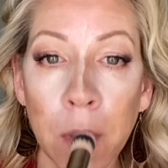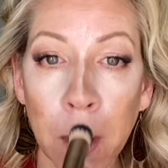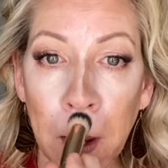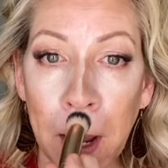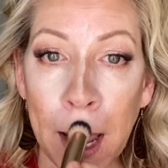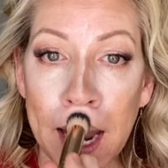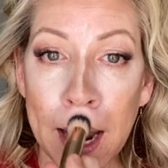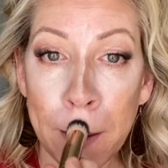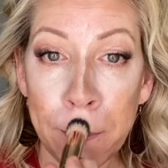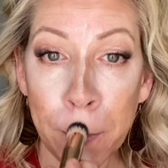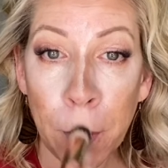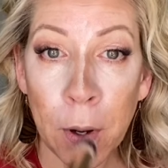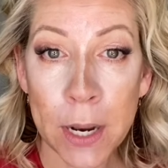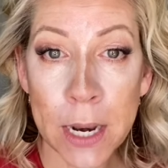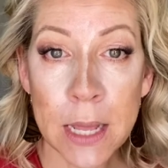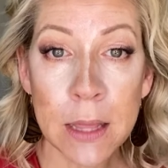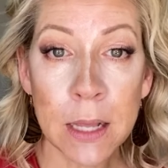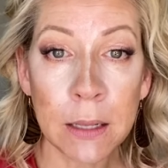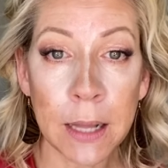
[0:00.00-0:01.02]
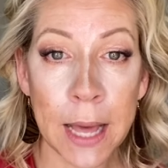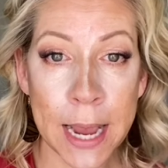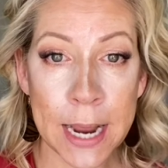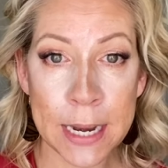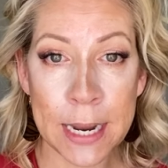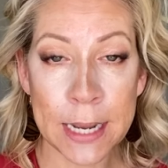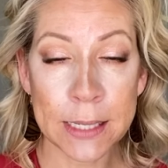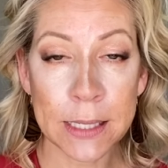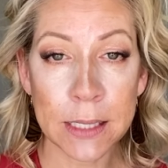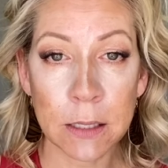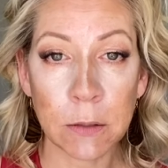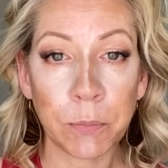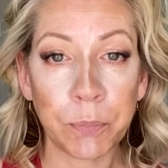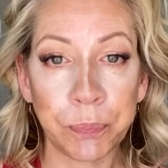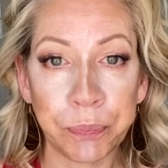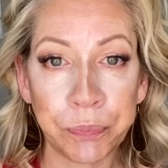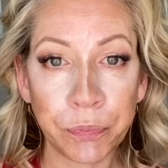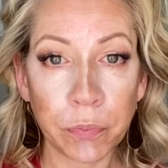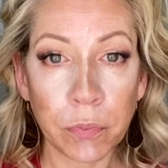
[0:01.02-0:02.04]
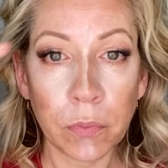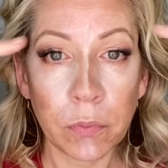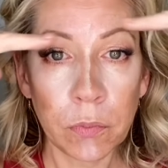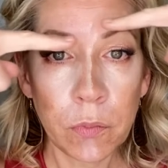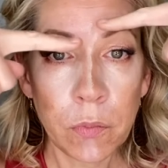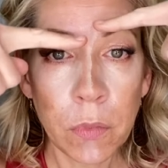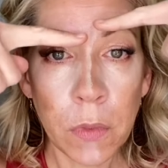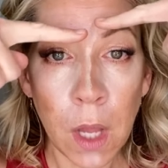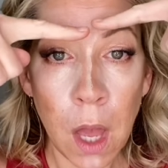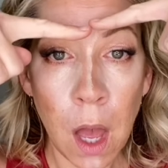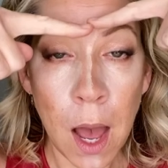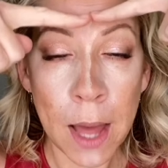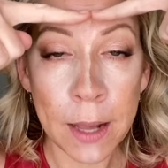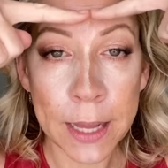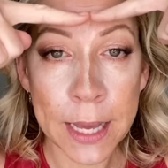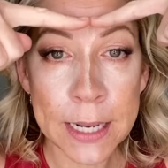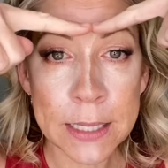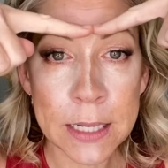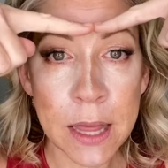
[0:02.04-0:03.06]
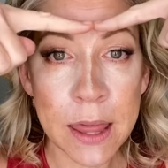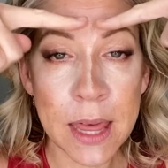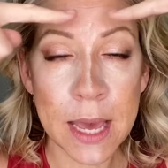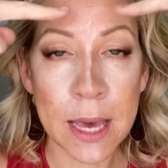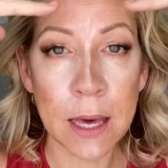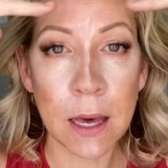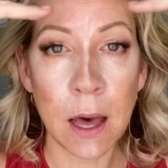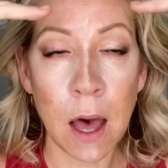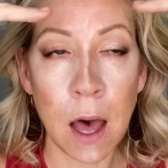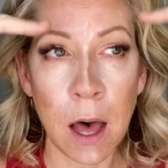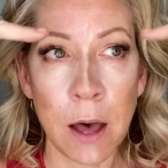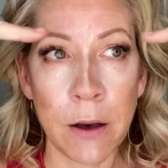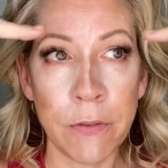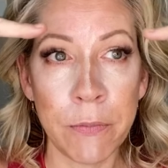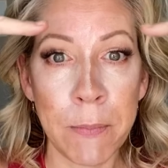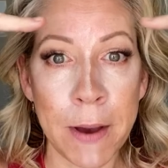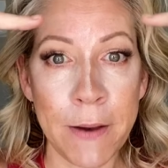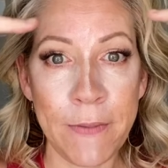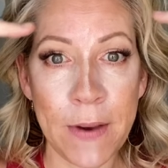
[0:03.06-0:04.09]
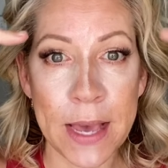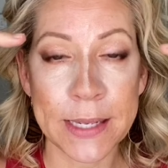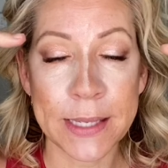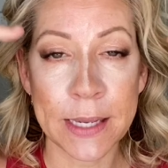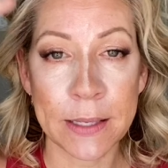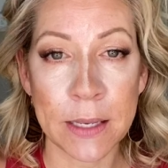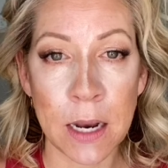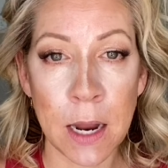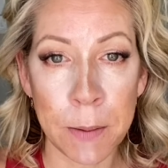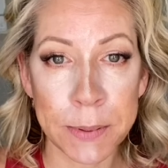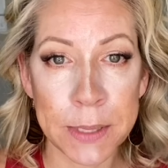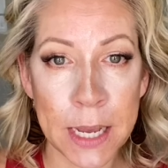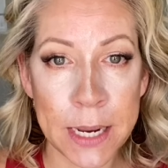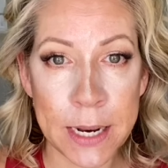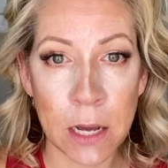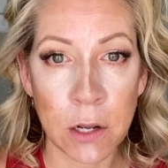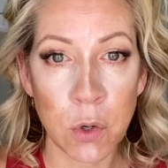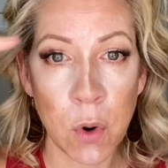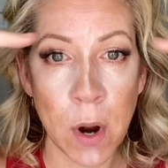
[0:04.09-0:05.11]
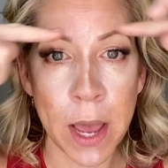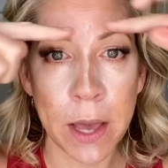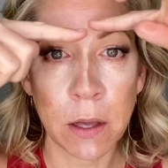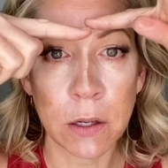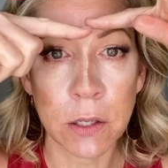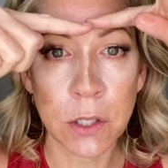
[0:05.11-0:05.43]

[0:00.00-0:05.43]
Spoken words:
And I'm putting the lightness. I like to think of my face as an upside down triangle.